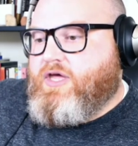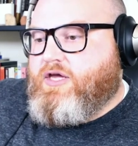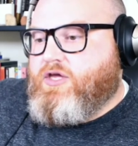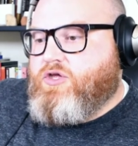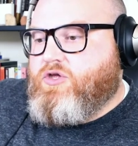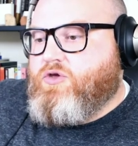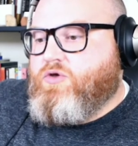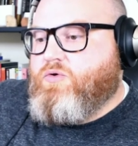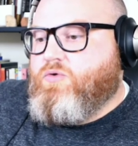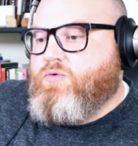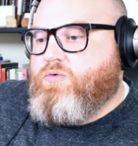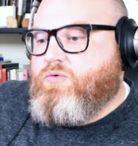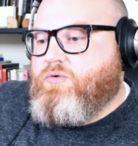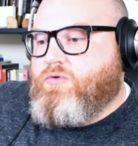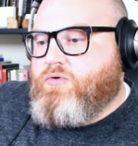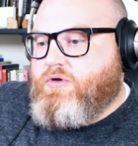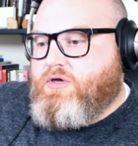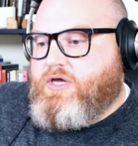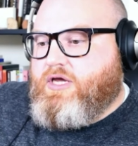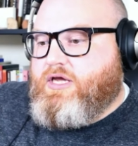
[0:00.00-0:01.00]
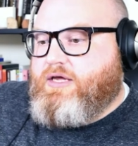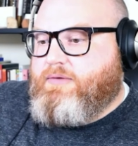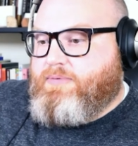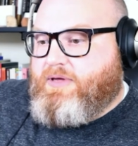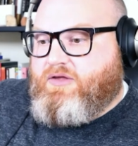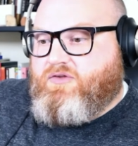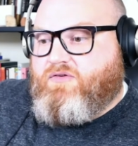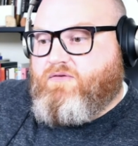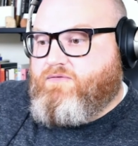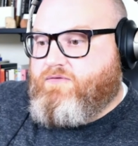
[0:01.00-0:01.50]
that you can be
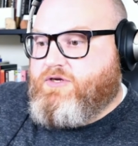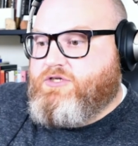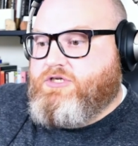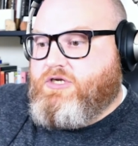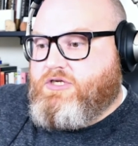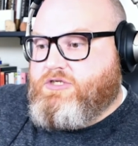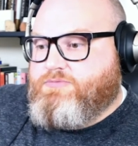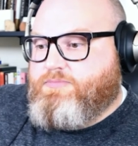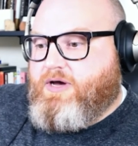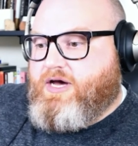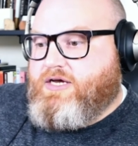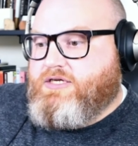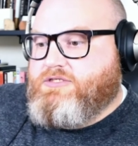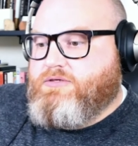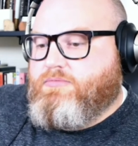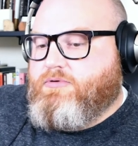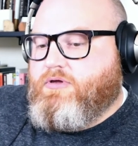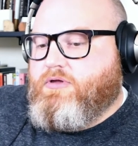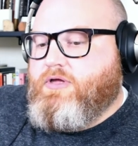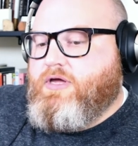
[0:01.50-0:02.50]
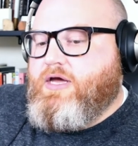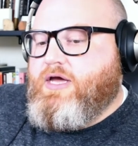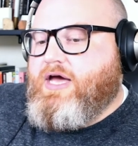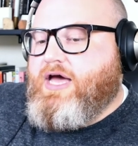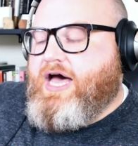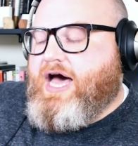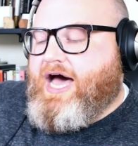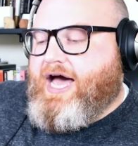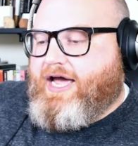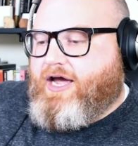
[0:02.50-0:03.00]
as efficient as possible?
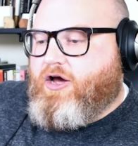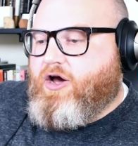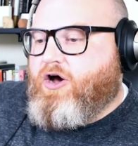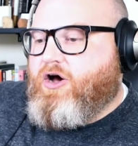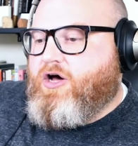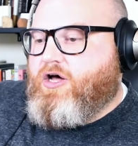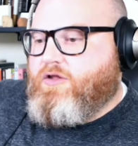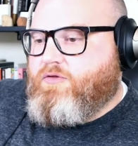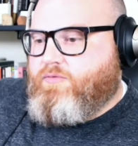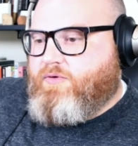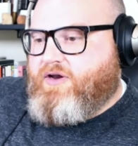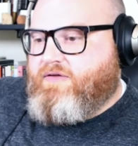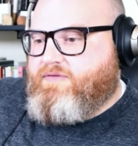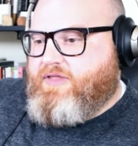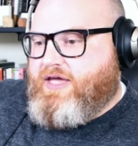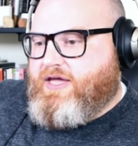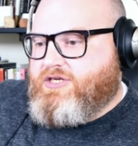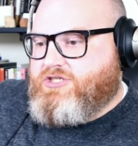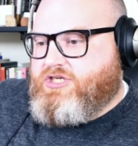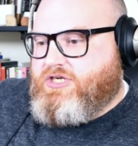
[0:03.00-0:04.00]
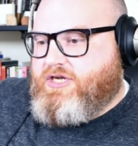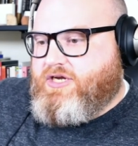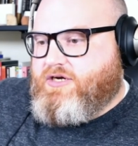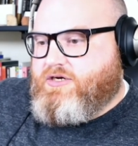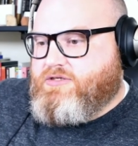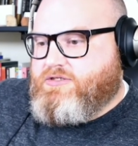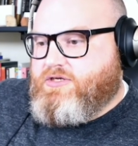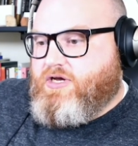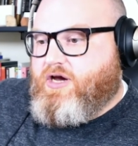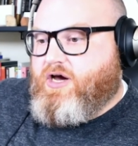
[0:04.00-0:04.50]
Mm-hmm. I called one of the
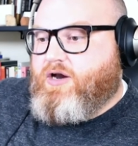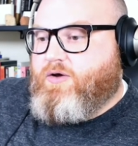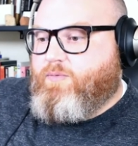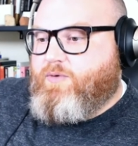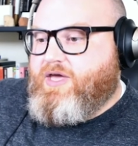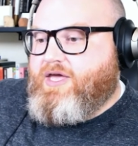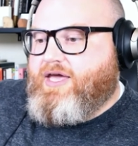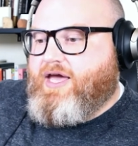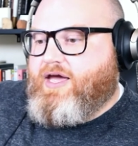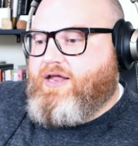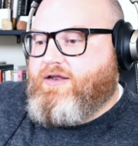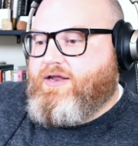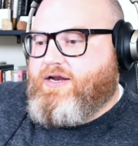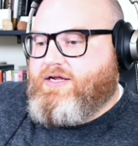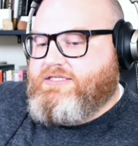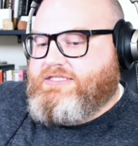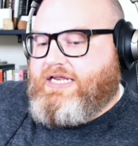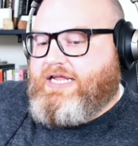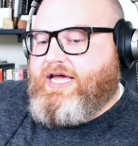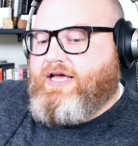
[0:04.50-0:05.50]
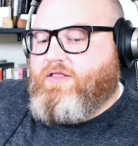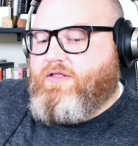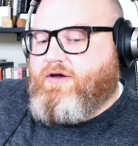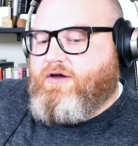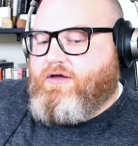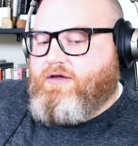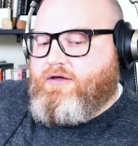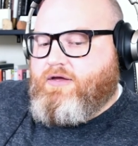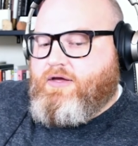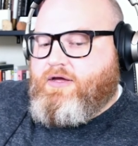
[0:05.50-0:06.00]
engineers on a weekend and I said, hey,
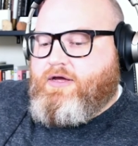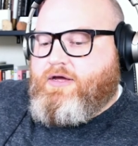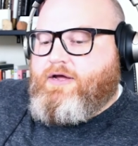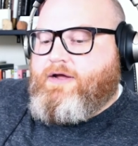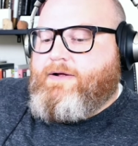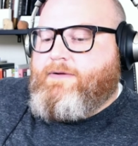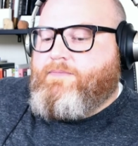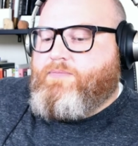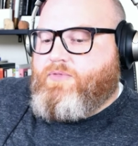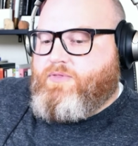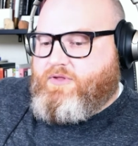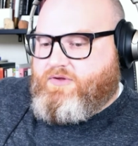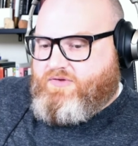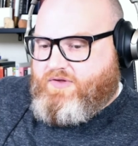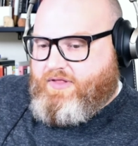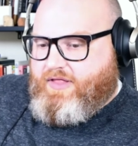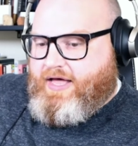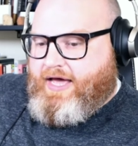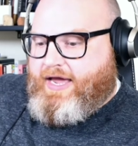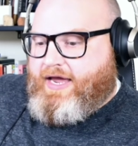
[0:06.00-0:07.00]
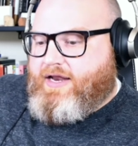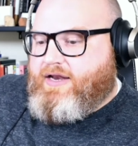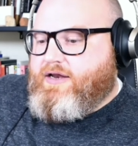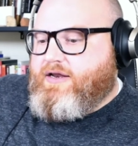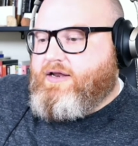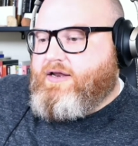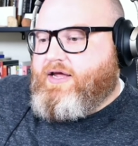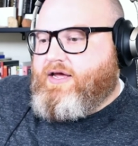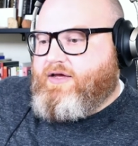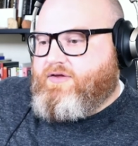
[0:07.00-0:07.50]
look, this client
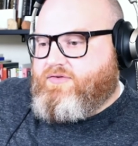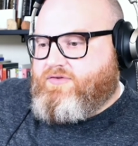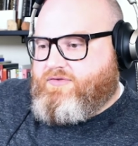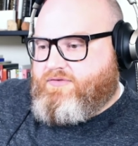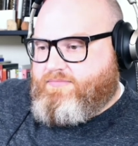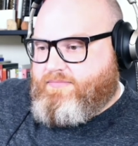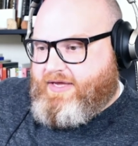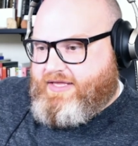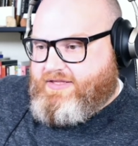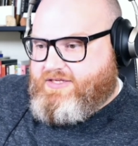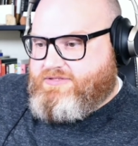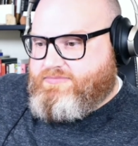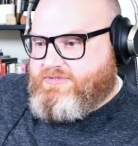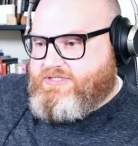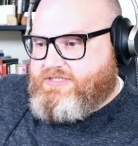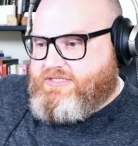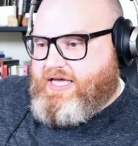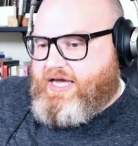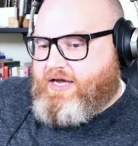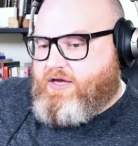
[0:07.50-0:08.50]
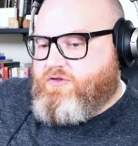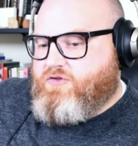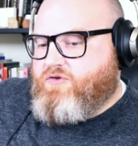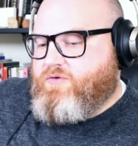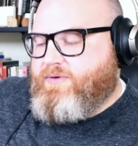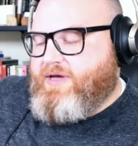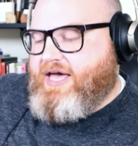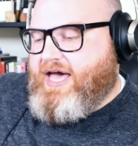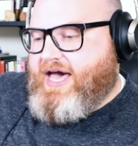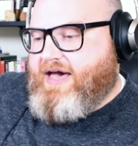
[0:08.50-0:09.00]
has made this mistake. Do
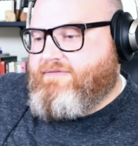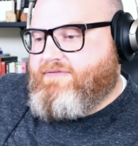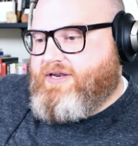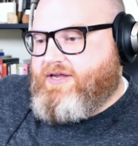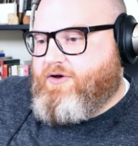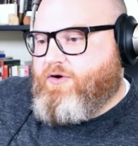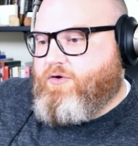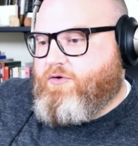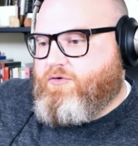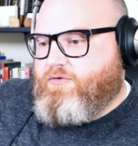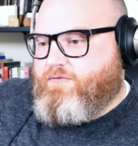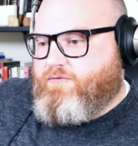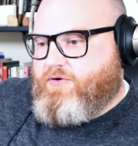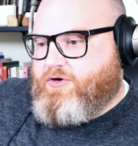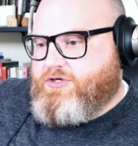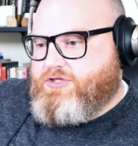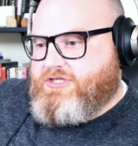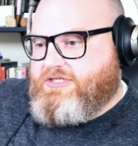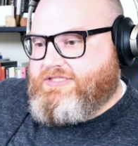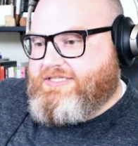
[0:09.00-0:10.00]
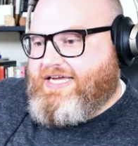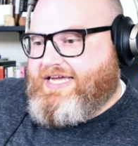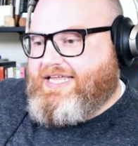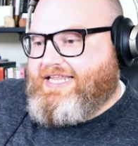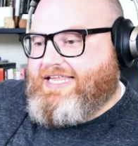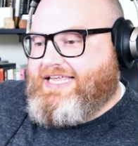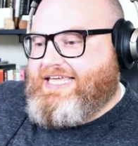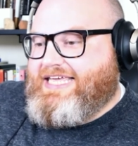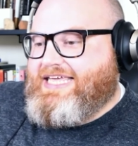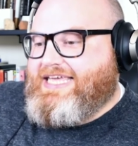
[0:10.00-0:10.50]
we have any old versions?
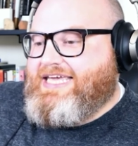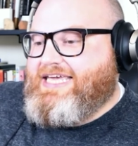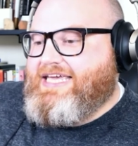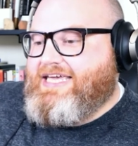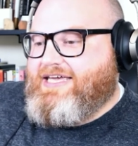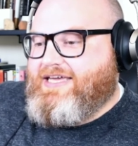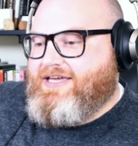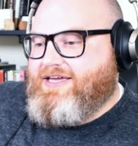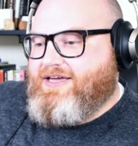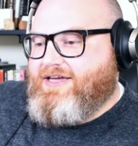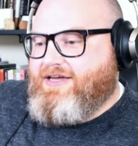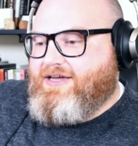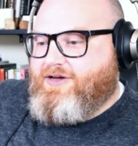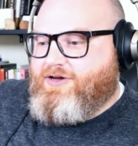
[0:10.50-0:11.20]
And he